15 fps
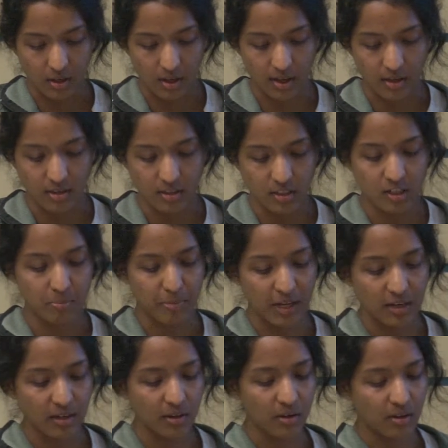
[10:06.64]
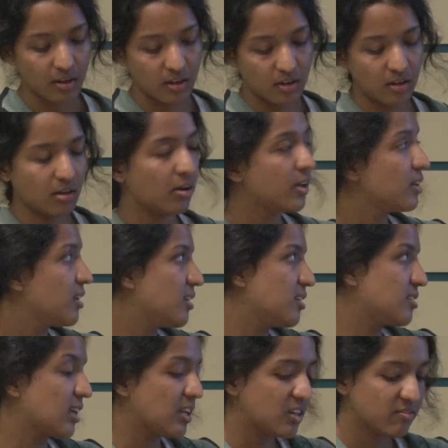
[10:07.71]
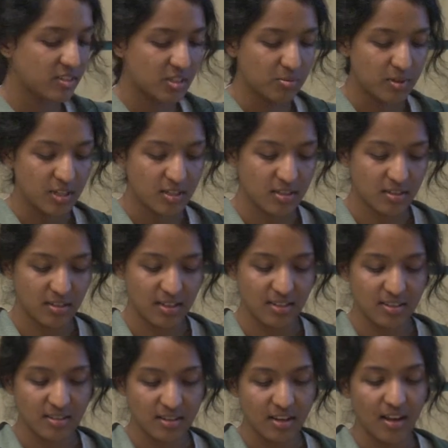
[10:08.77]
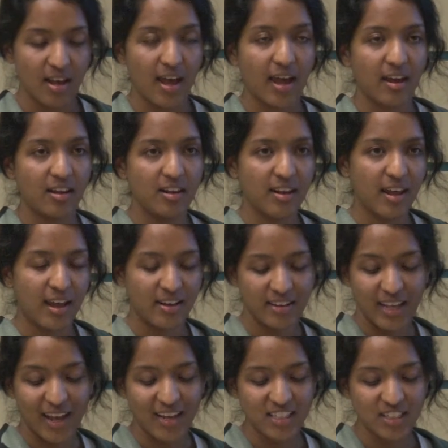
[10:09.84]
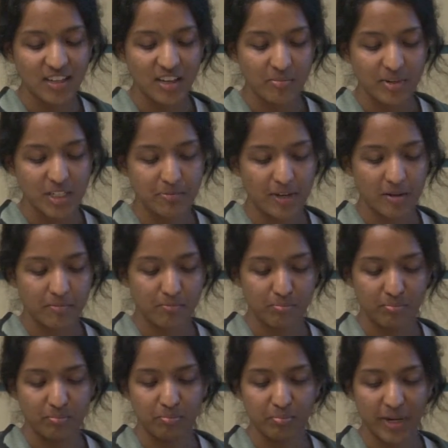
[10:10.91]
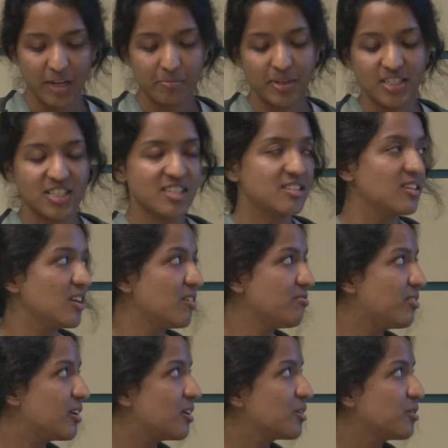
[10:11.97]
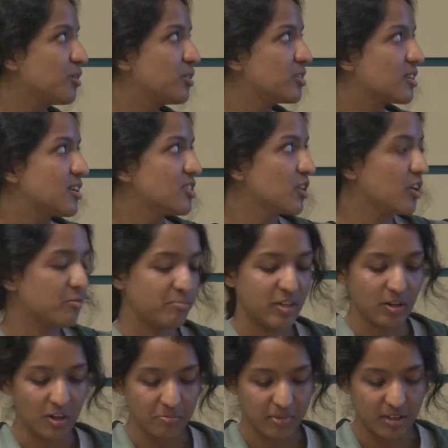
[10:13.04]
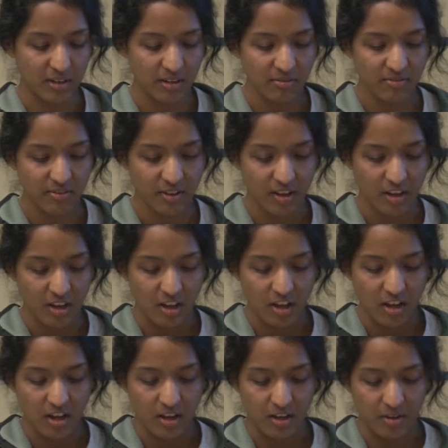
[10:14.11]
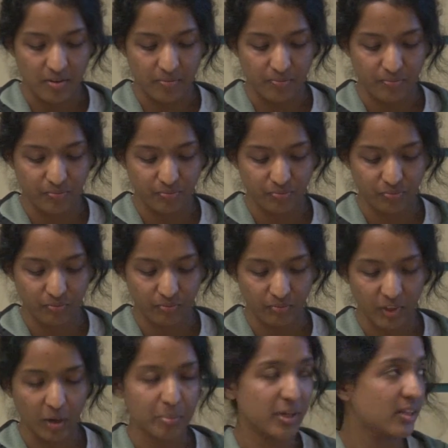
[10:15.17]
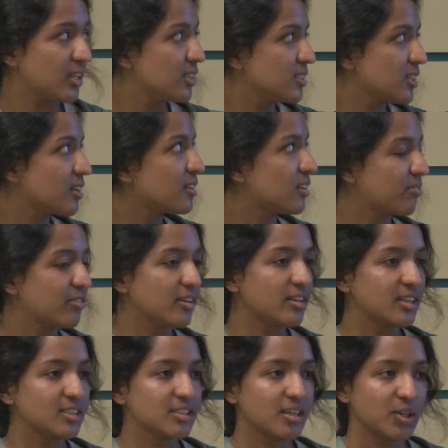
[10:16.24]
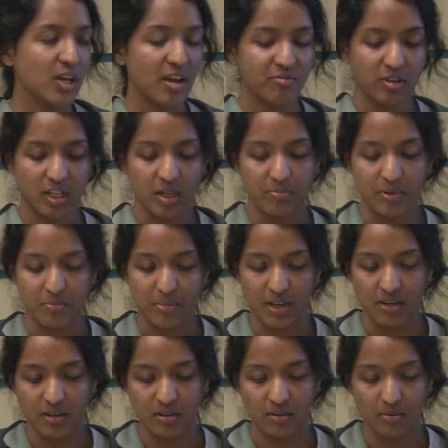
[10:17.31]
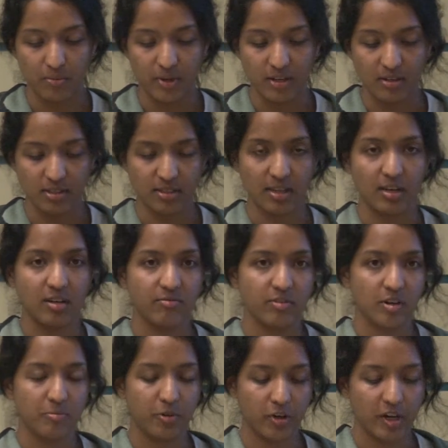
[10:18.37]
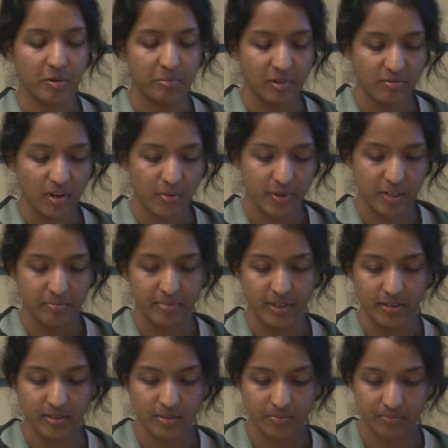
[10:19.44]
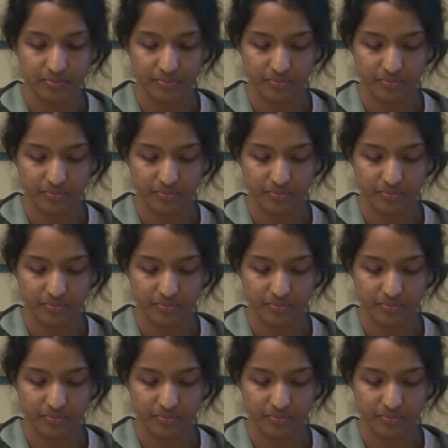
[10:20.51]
And depending uh, on the design of the switch, these uh, uh, the actual limits might might be just enough for your use case, or it may not be enough. Uh, but these are different things that you have to keep in mind when designing for programmable forwarding planes.